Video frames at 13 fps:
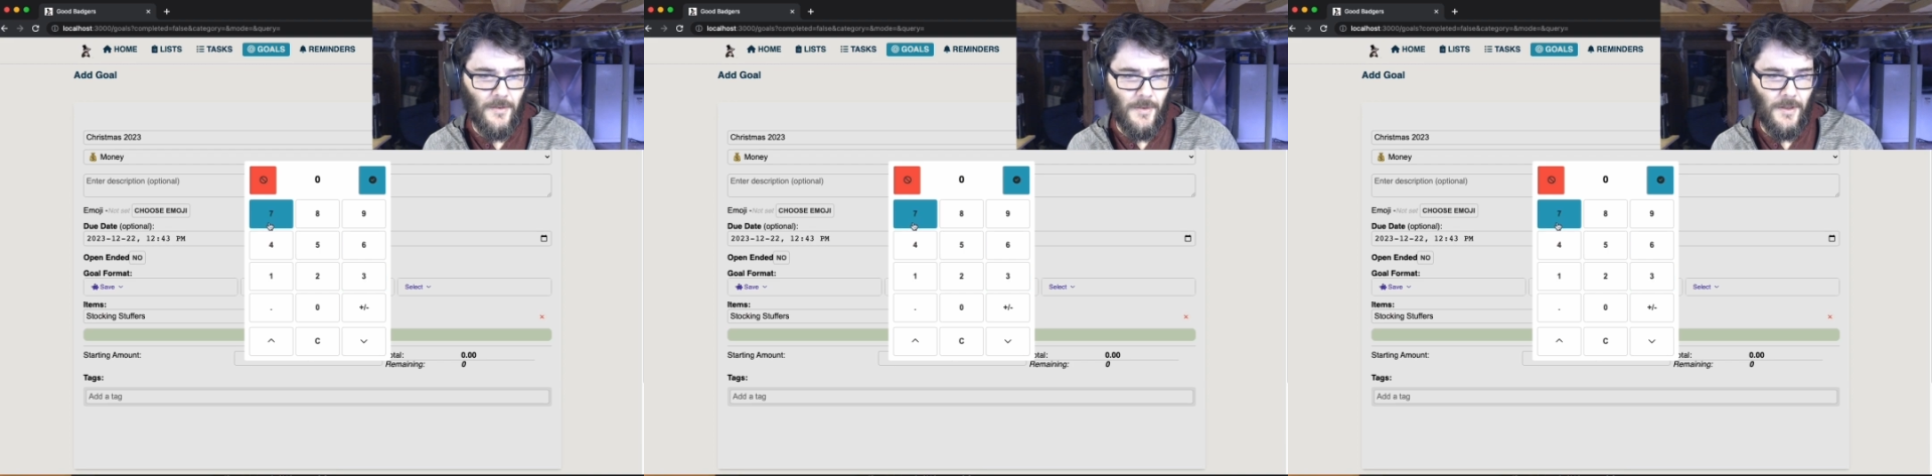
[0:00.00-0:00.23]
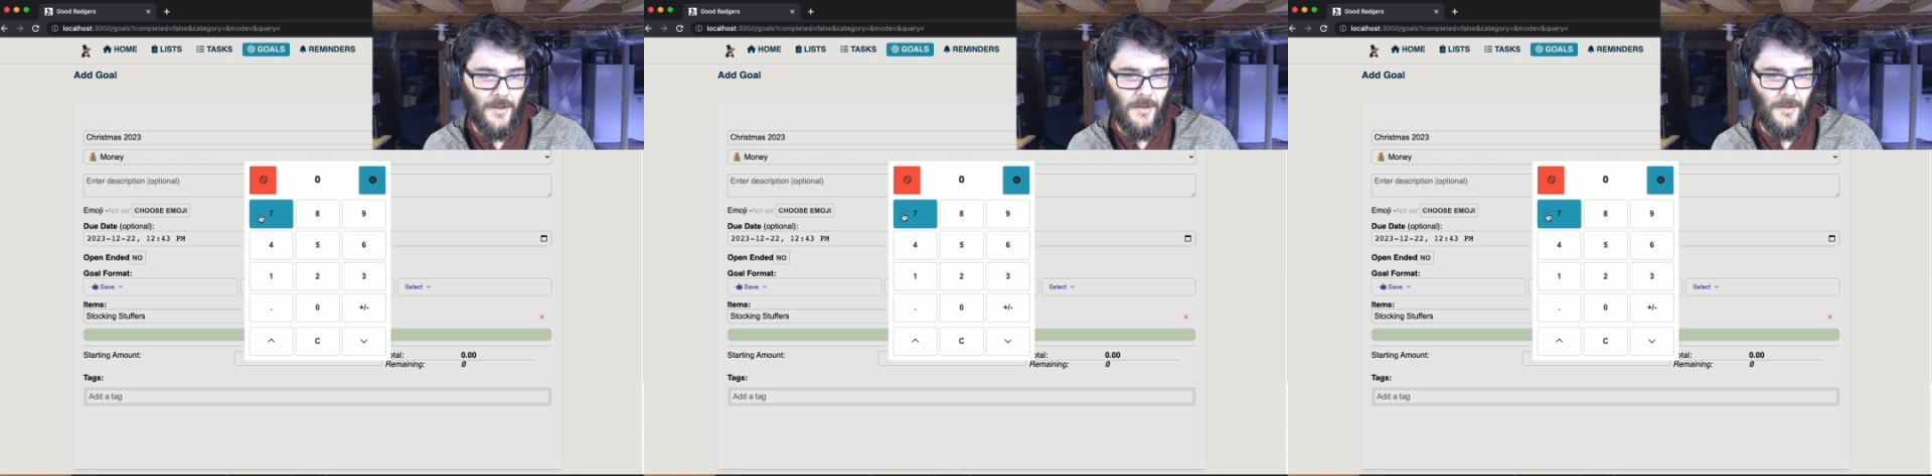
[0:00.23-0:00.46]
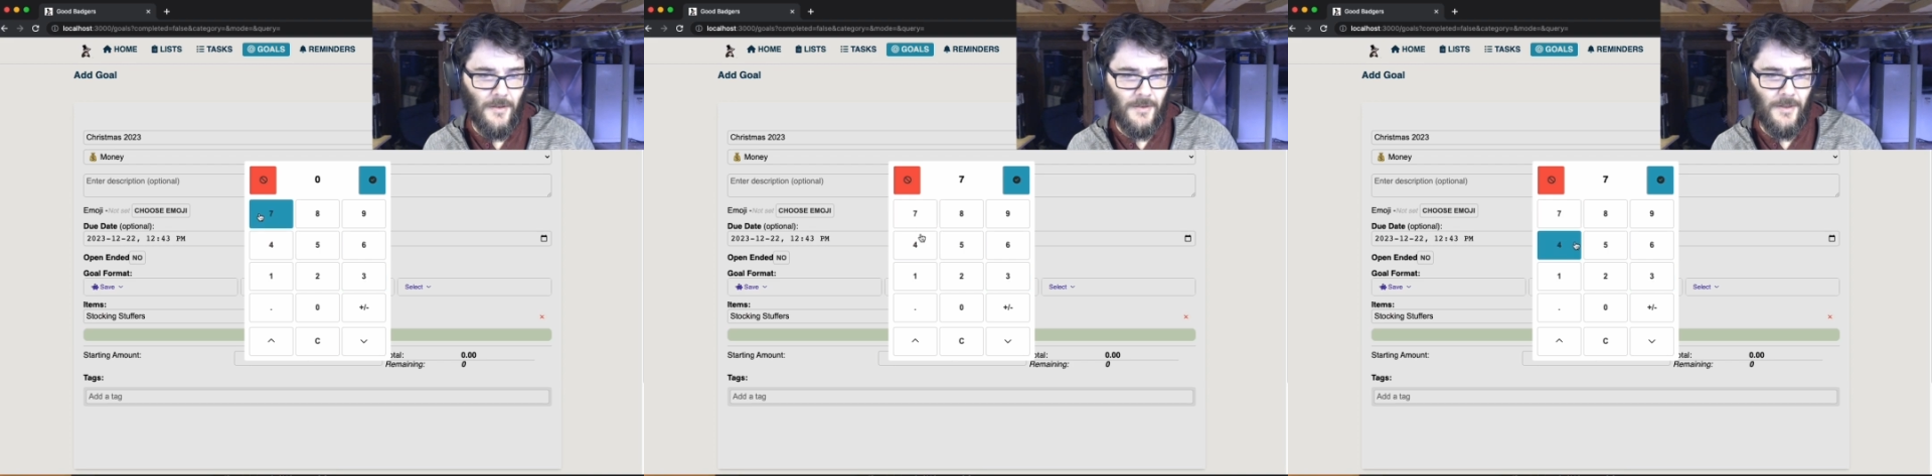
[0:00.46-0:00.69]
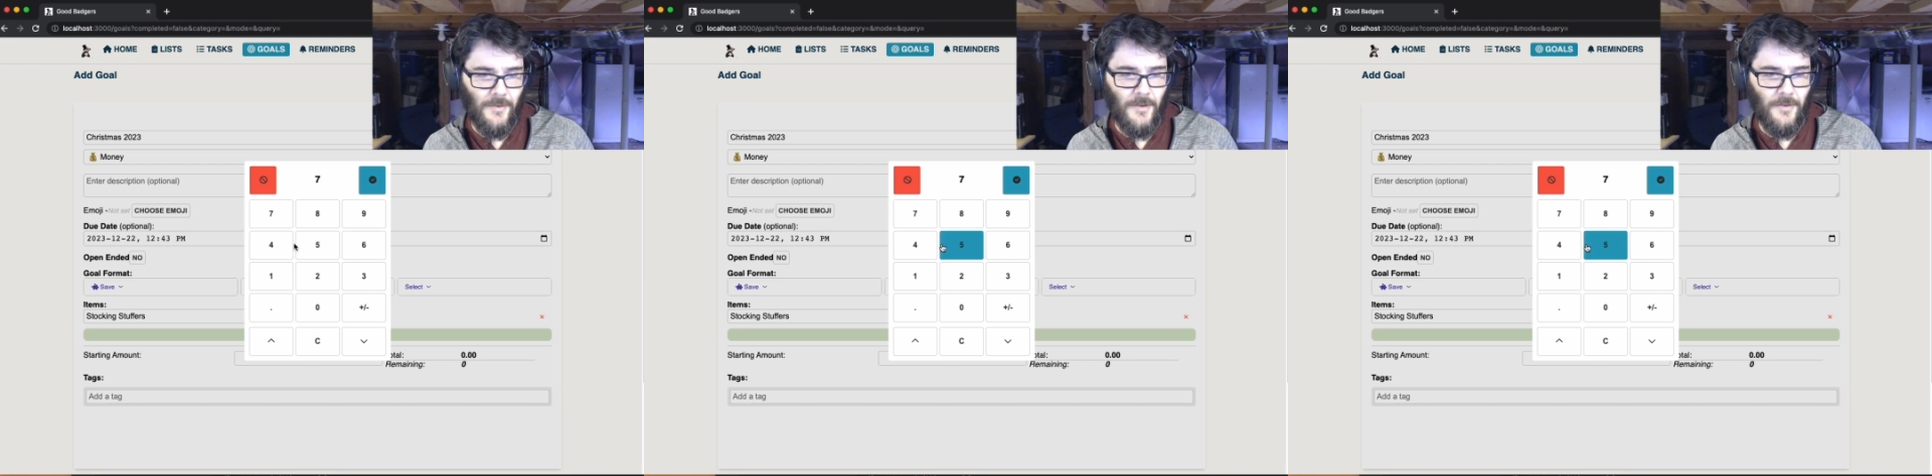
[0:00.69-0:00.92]
to be
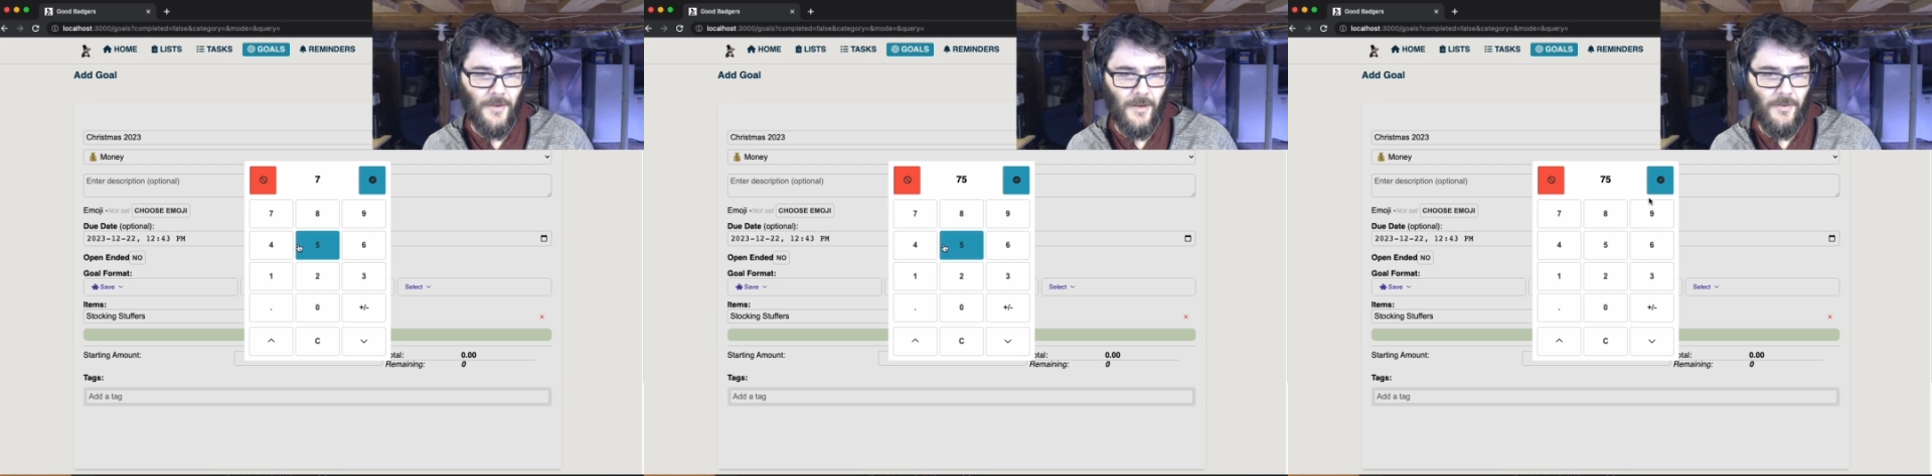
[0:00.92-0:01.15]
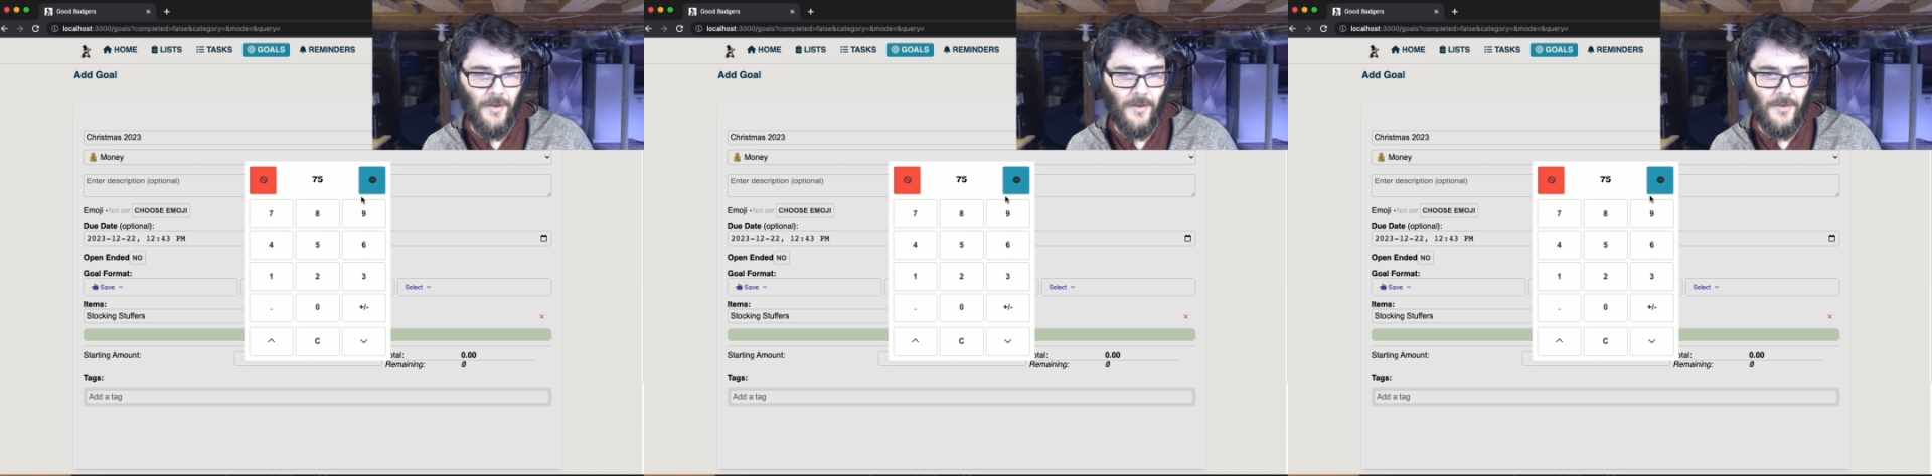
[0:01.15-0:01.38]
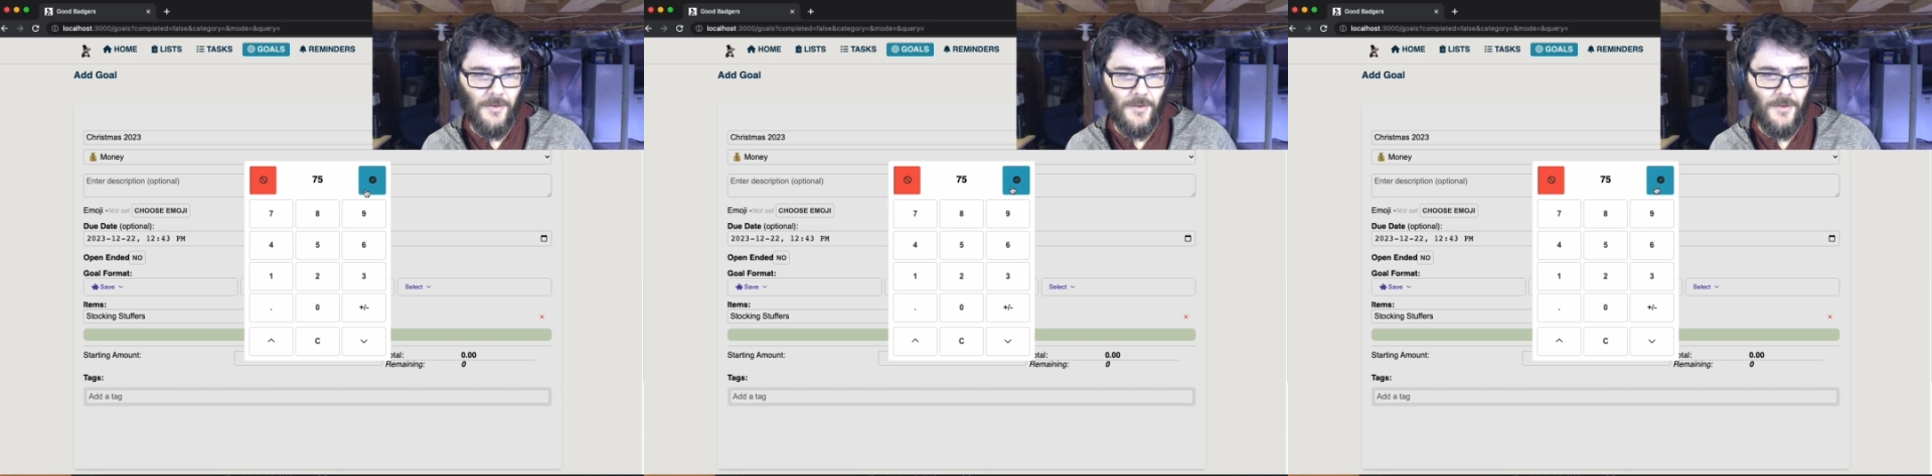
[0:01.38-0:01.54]
$75.